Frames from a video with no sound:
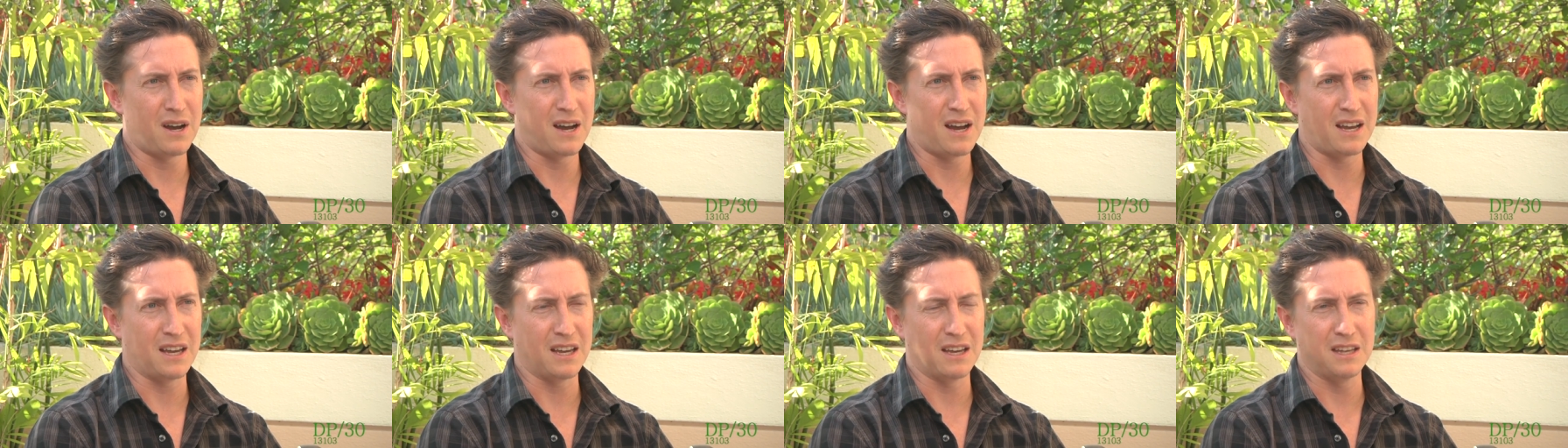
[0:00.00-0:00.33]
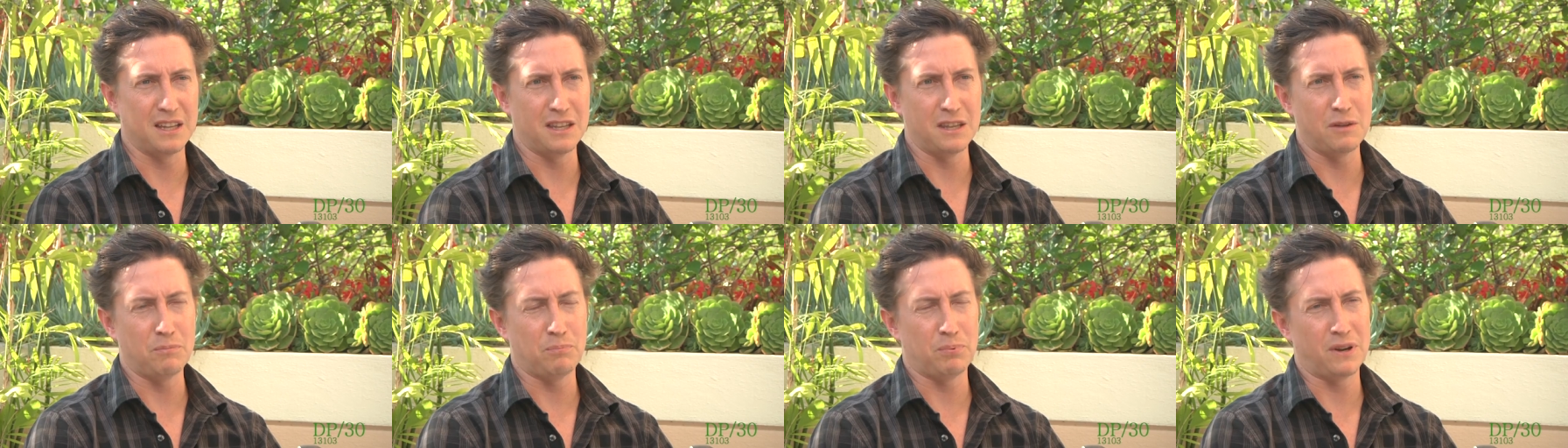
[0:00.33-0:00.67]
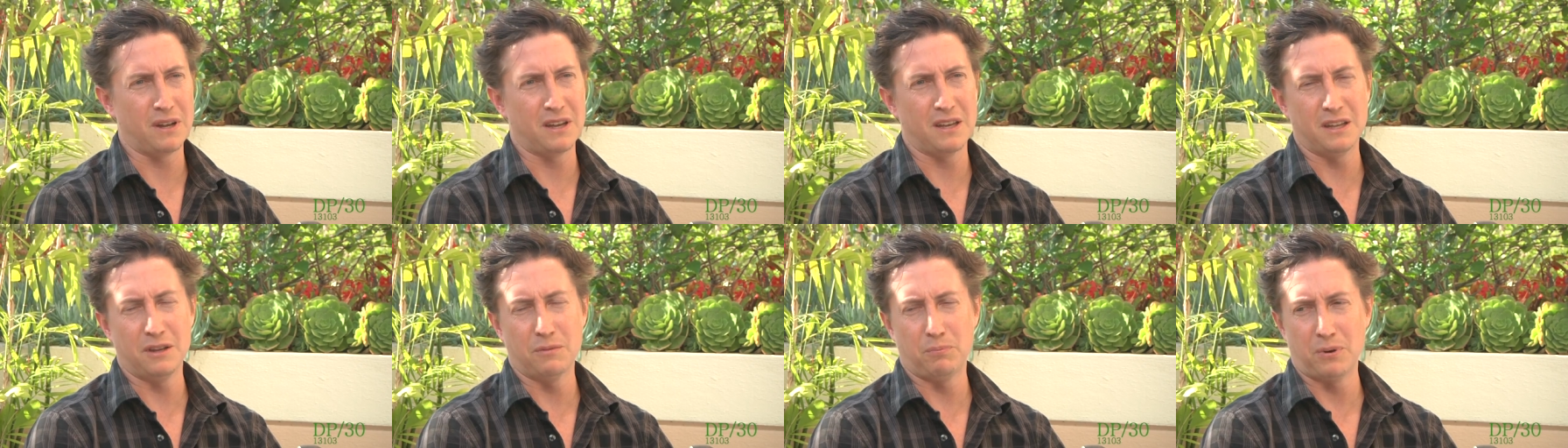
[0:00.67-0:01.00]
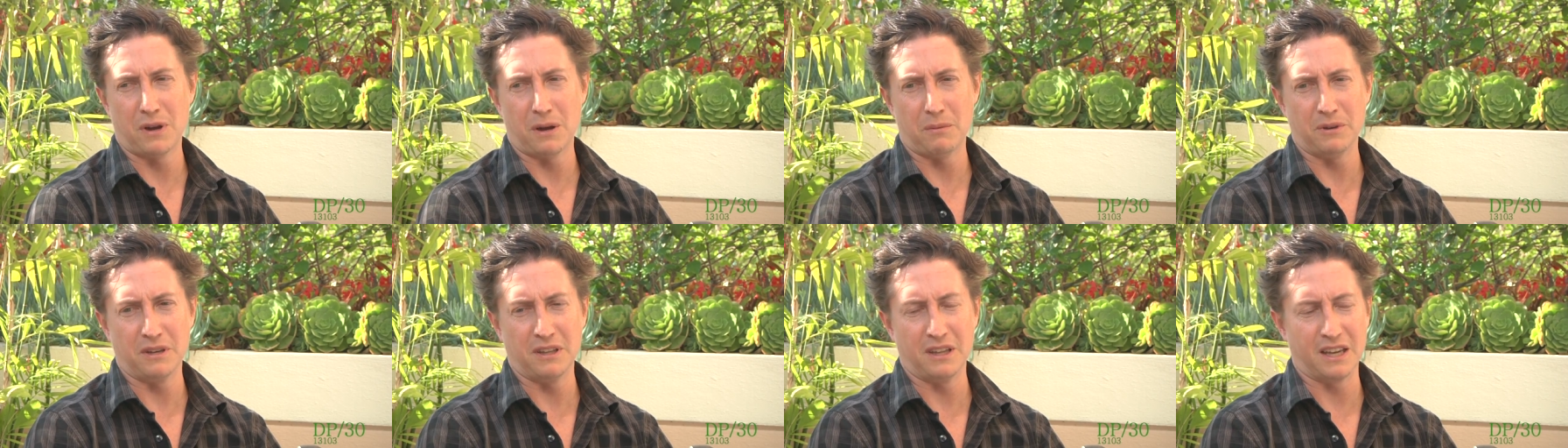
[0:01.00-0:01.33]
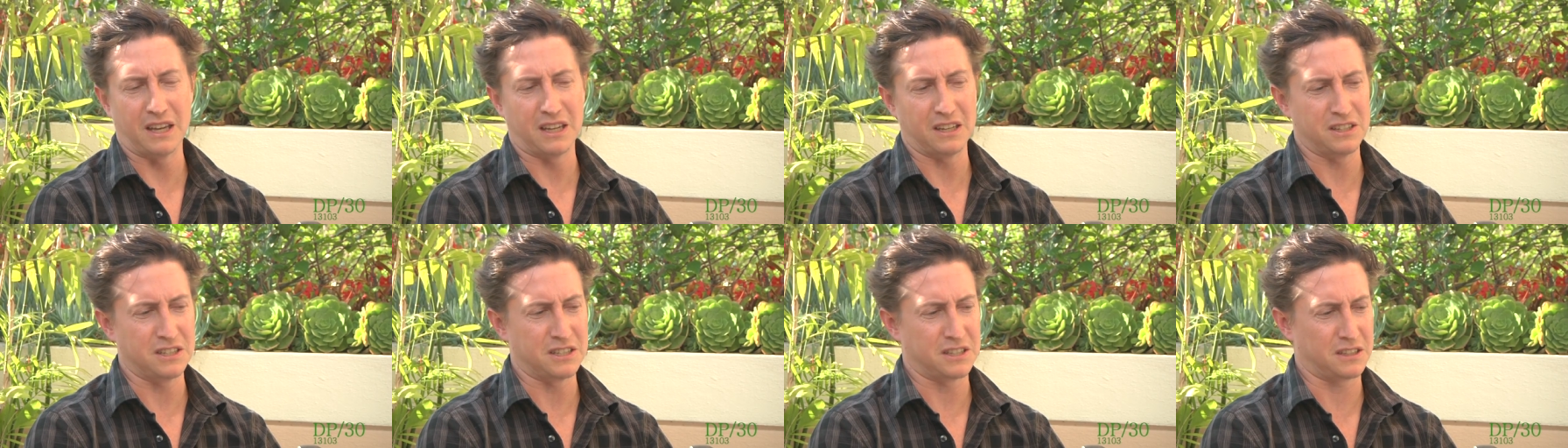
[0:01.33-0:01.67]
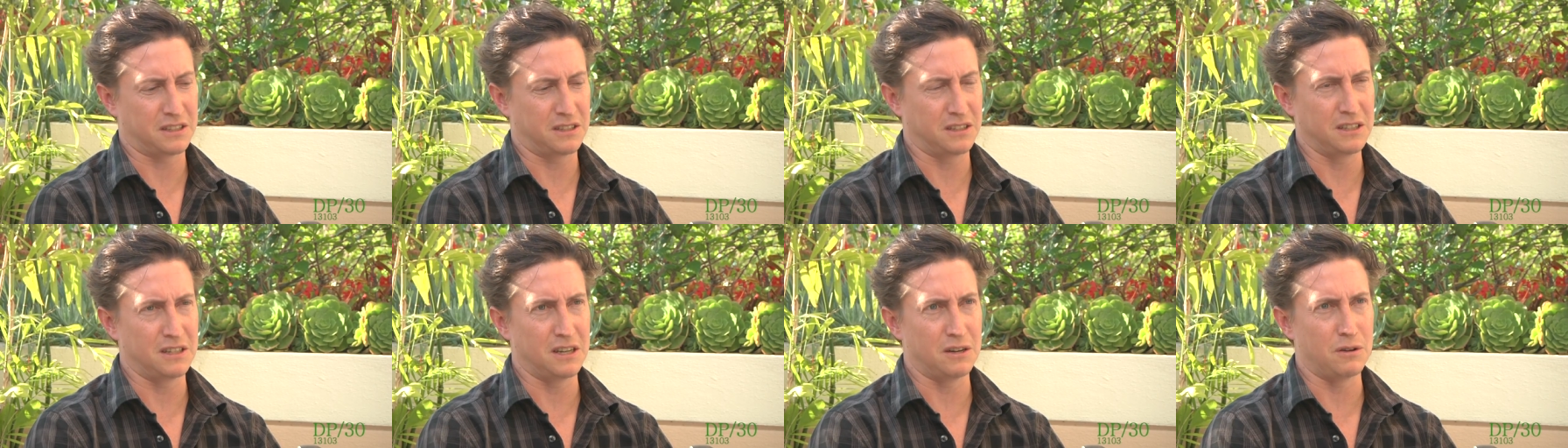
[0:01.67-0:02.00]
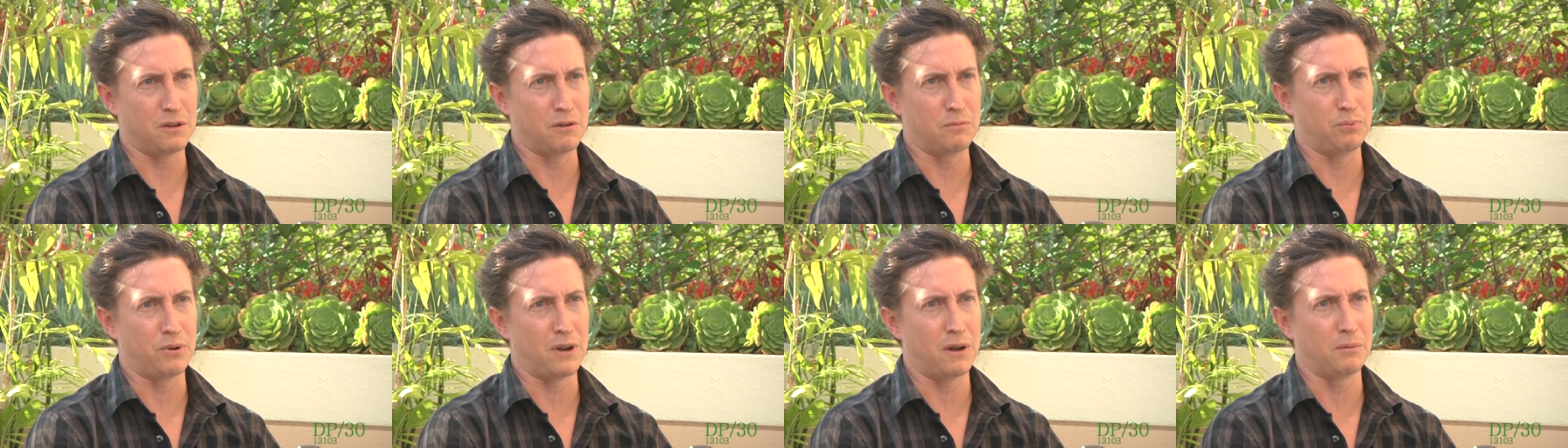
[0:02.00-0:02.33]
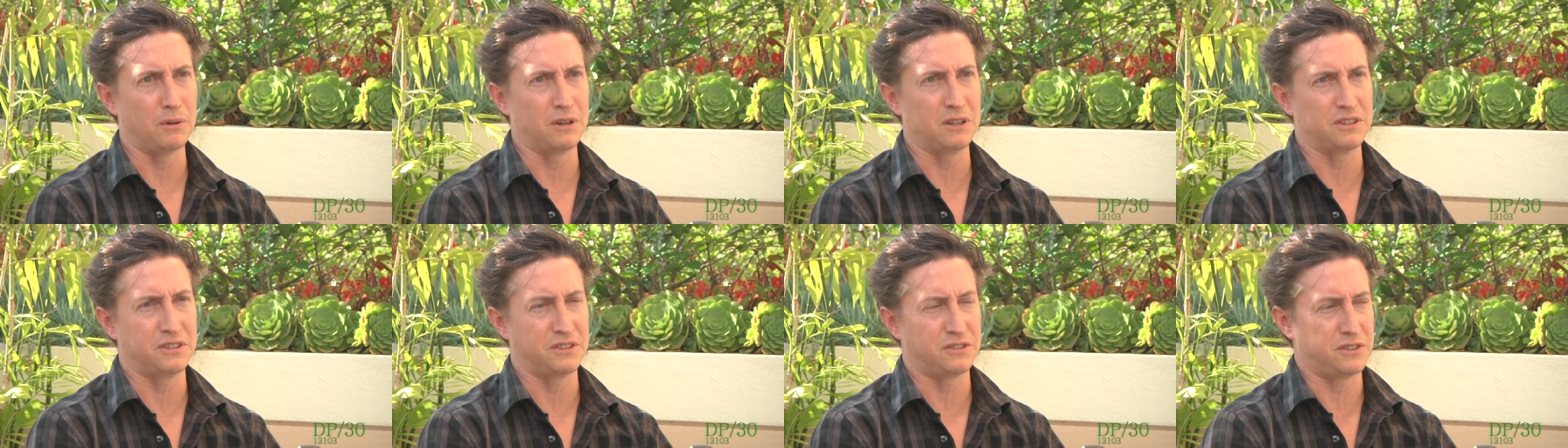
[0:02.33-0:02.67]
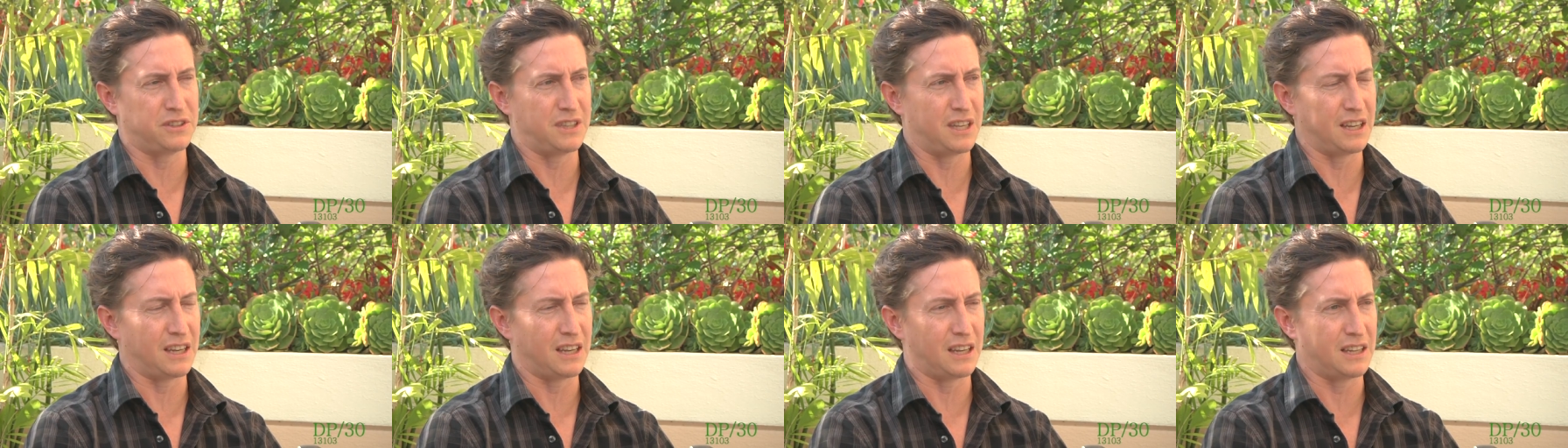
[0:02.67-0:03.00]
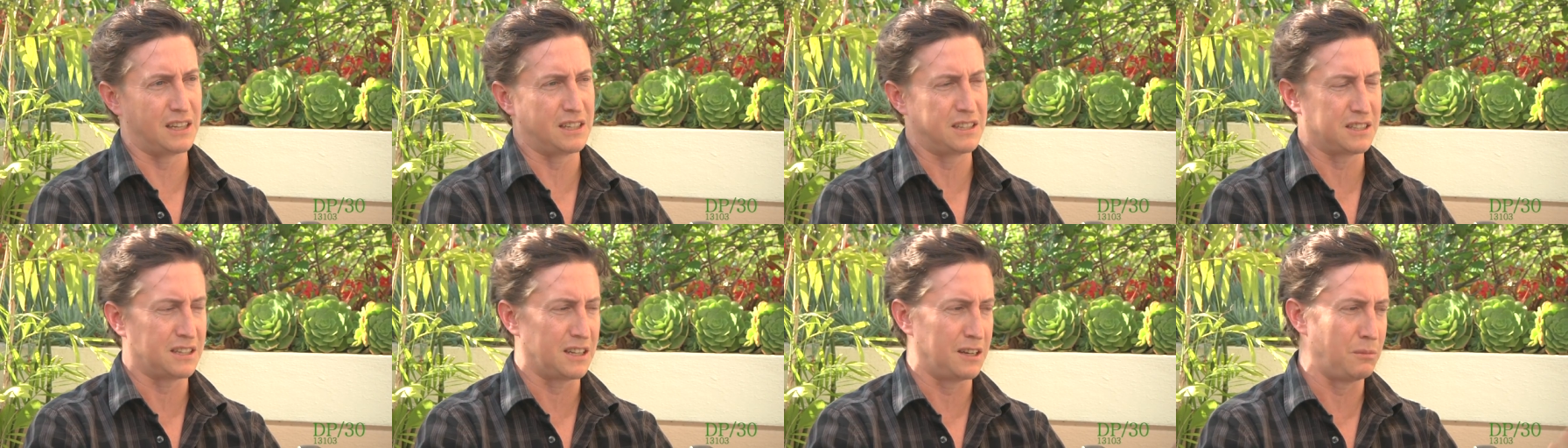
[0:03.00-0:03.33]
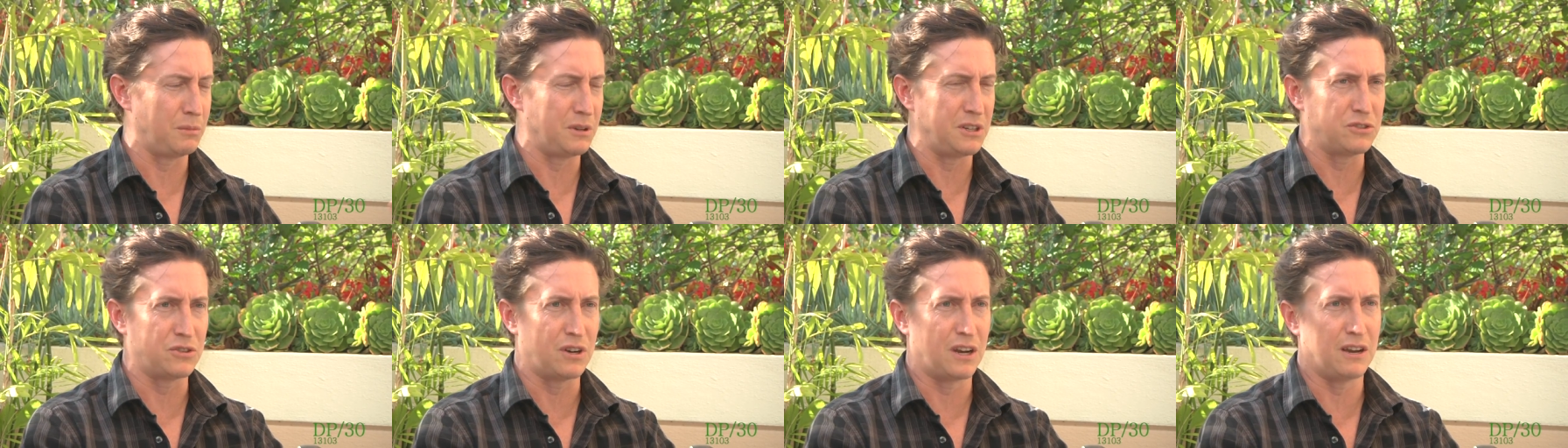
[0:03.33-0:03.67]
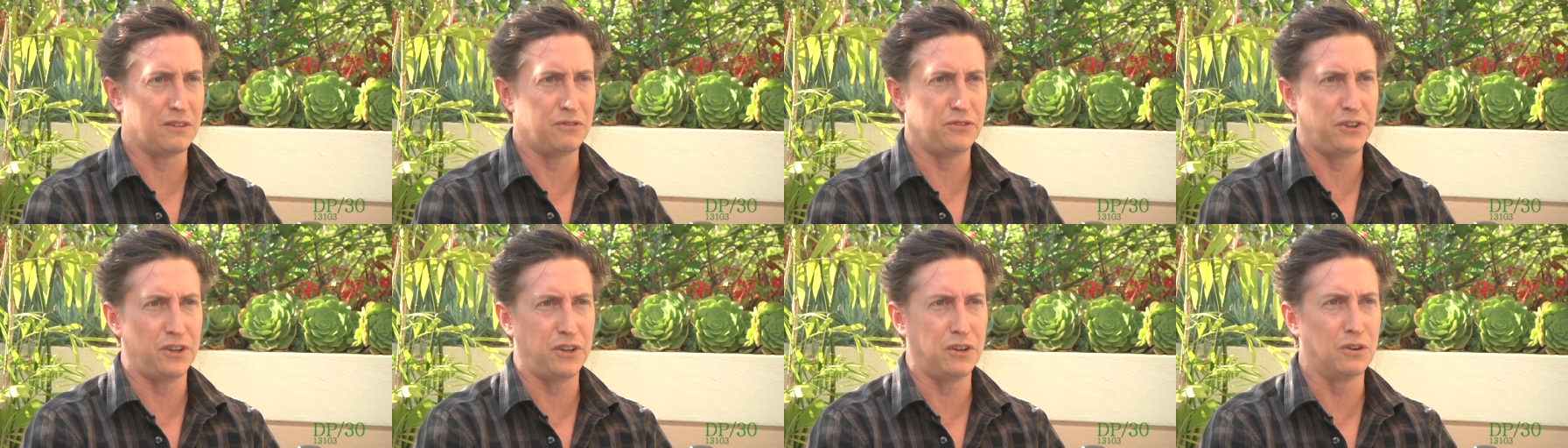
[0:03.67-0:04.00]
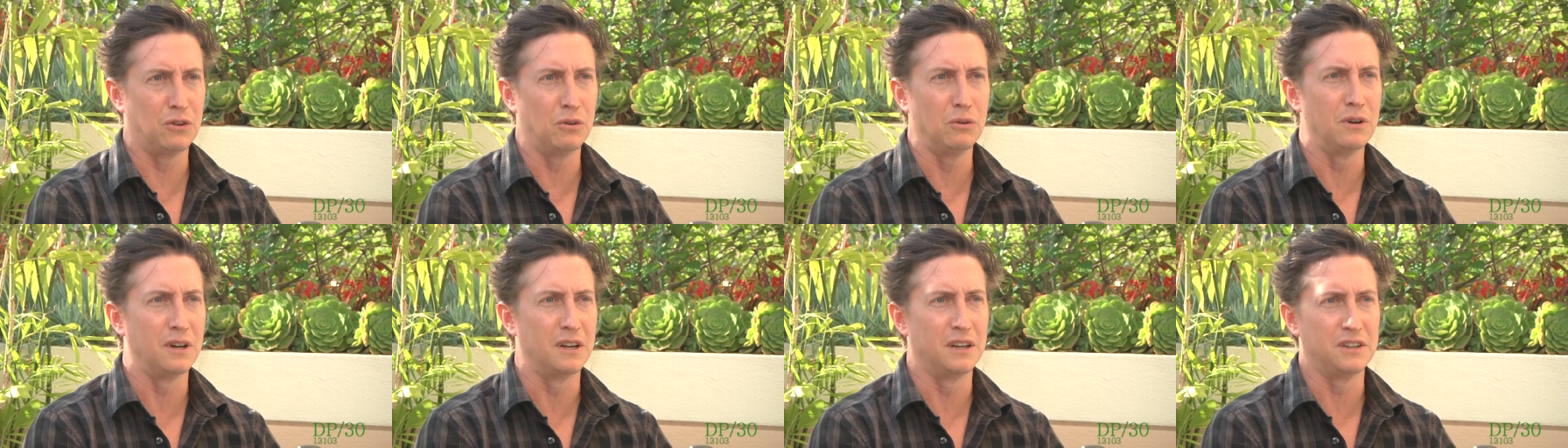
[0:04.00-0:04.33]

why? lined up to it, kill it. It probably like just, they're, they're probably thinking it's going to be Drive two,